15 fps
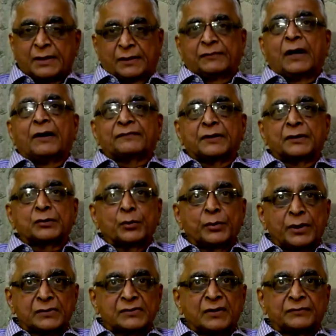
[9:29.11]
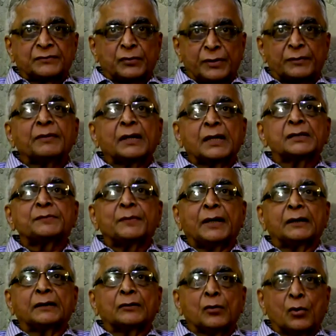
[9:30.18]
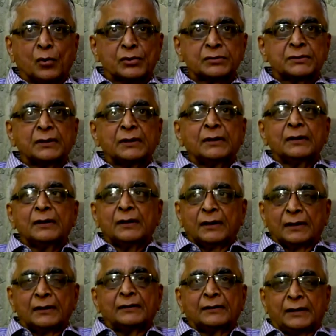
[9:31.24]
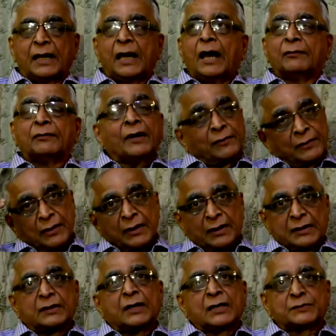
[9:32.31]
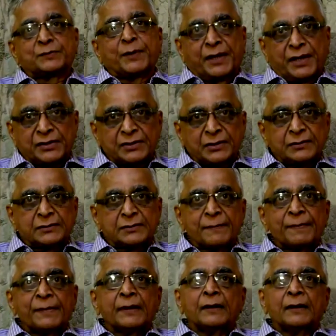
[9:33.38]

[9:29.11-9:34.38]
After 2 years of doing management course, they have their aspirations.